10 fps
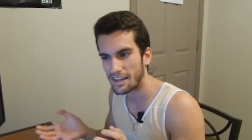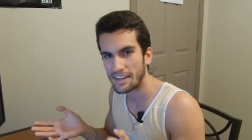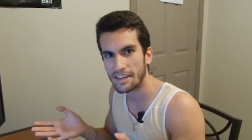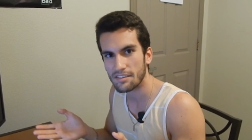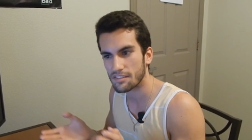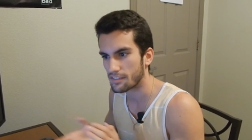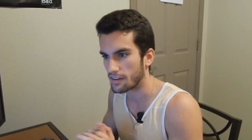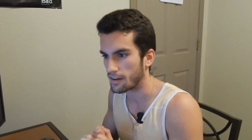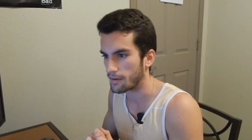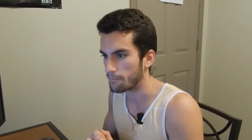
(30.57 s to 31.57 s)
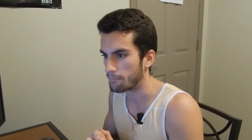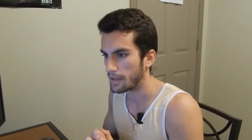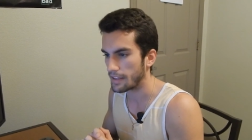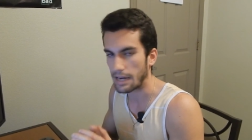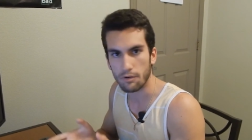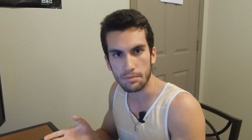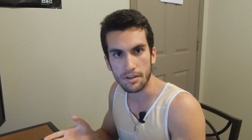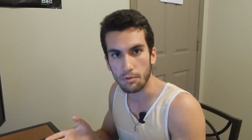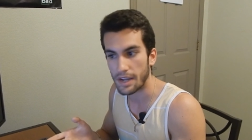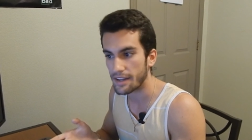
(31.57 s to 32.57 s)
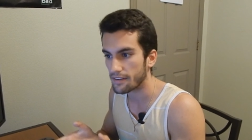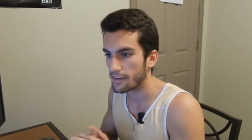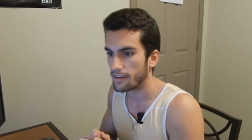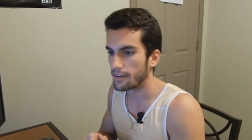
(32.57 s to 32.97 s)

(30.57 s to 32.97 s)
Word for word: I guess, um, that would be great.